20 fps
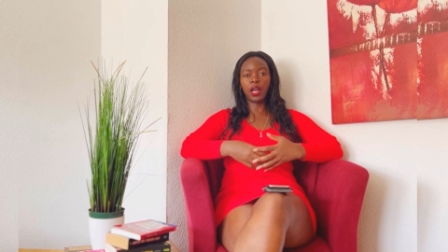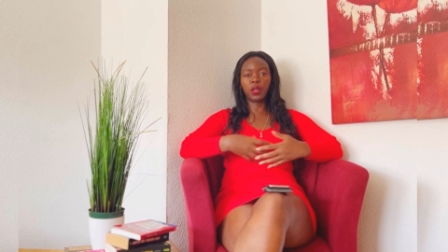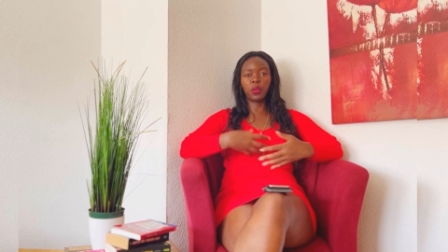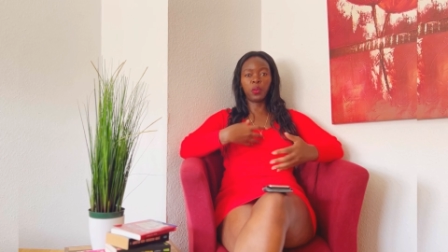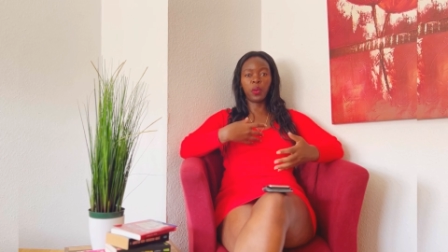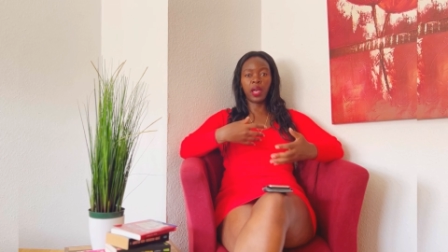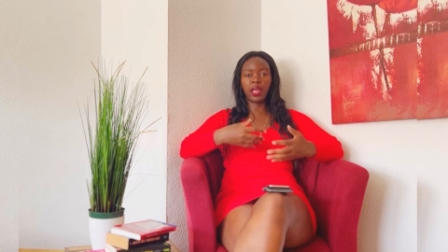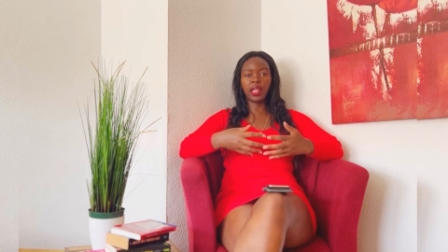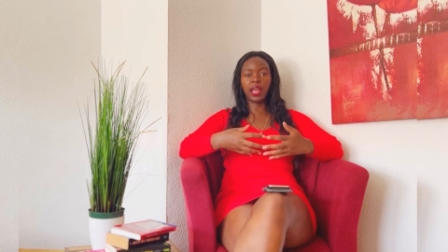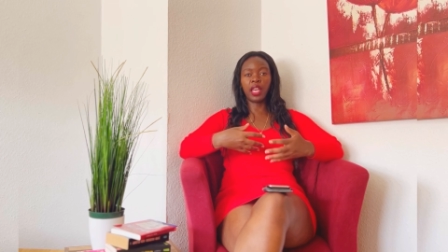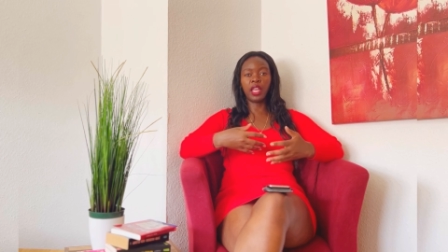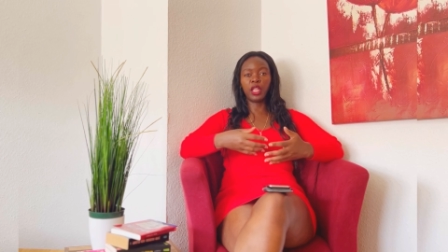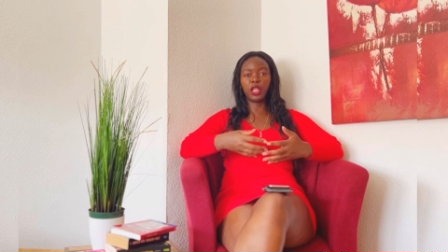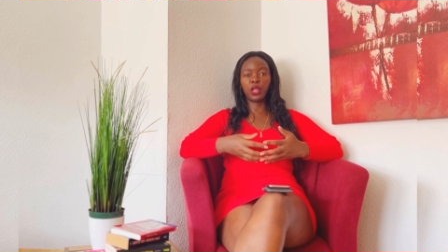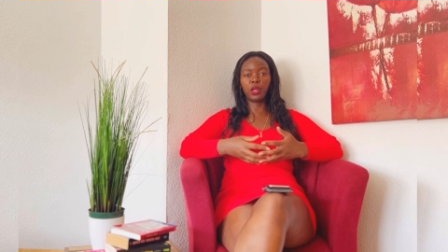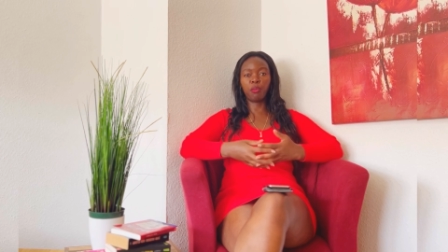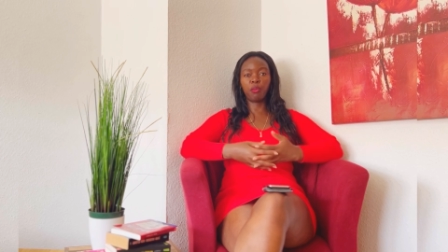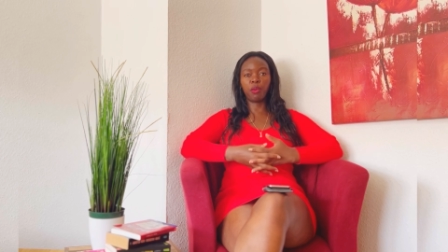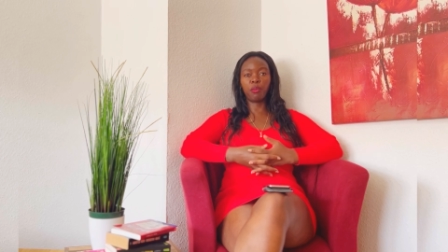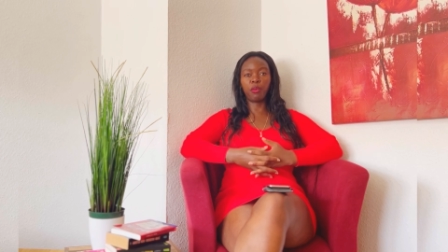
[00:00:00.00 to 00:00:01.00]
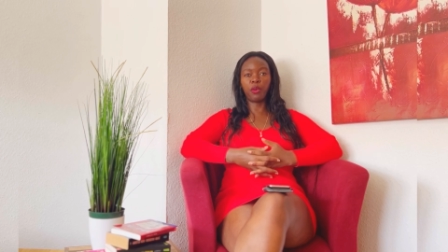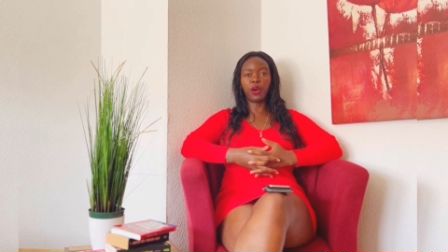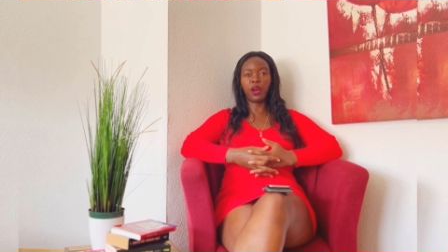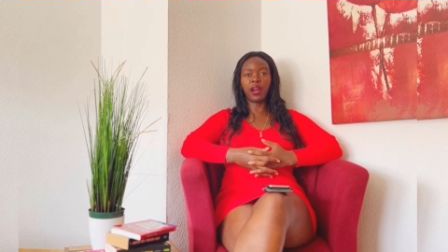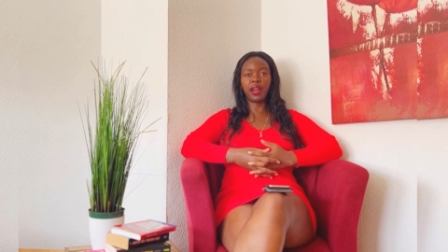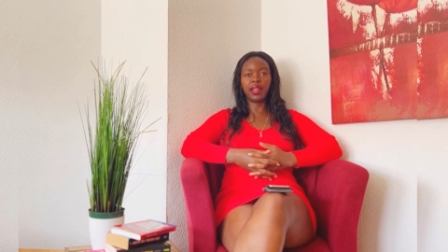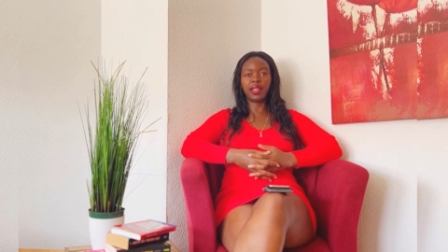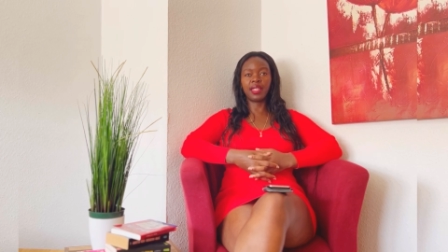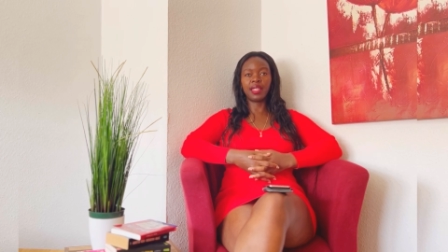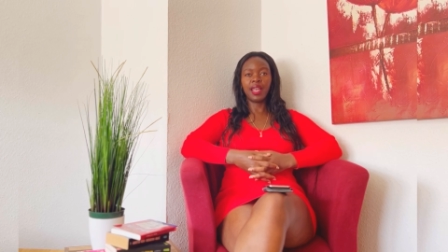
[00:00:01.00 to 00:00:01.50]
at, where the Indian people
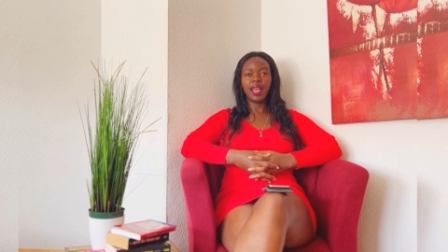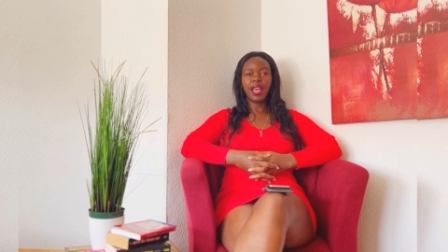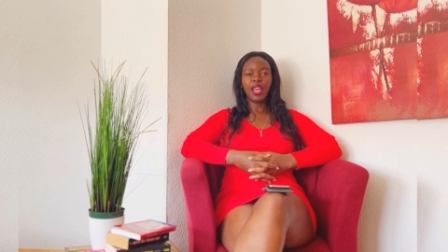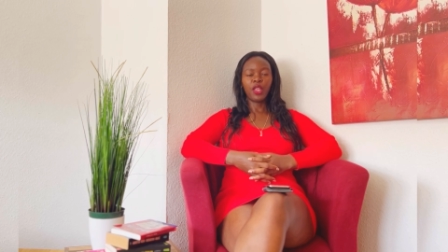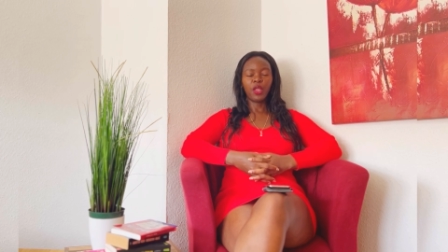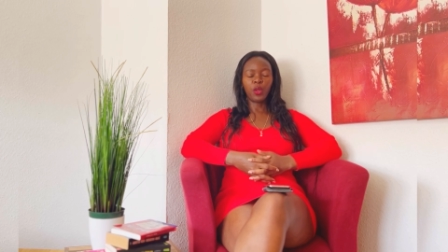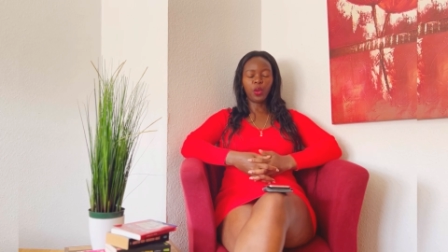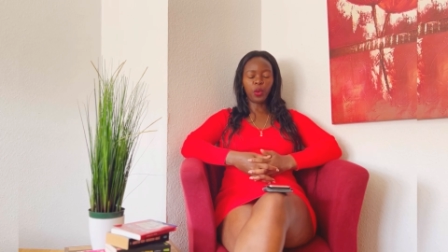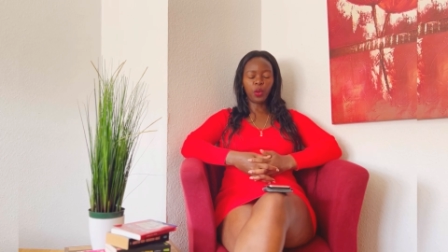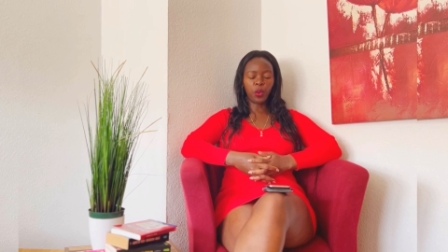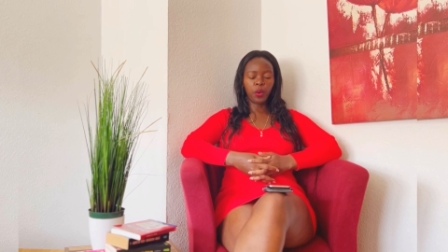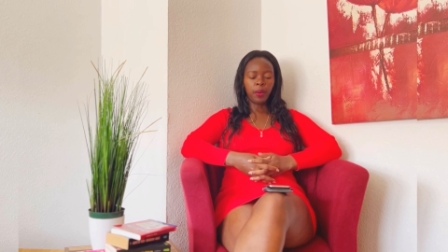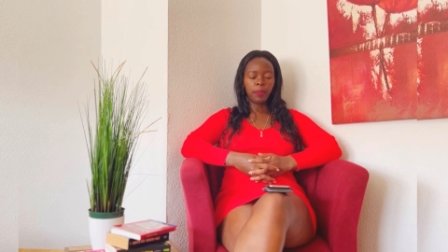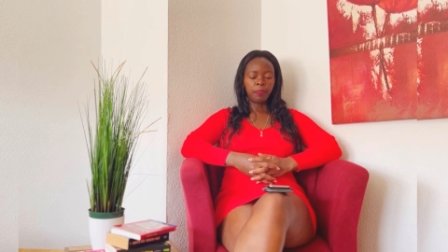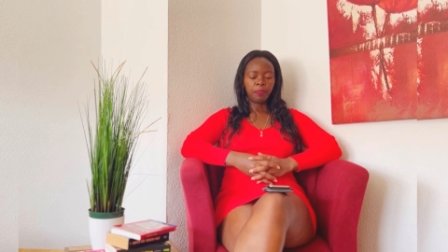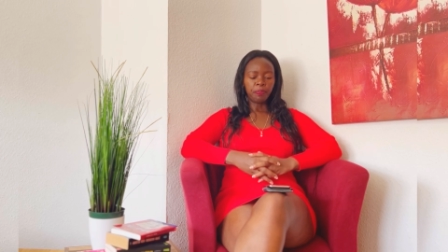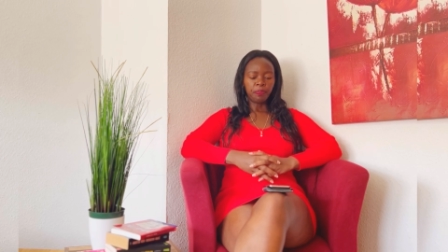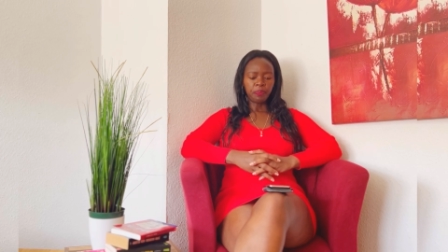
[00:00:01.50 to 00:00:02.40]
are at, you know.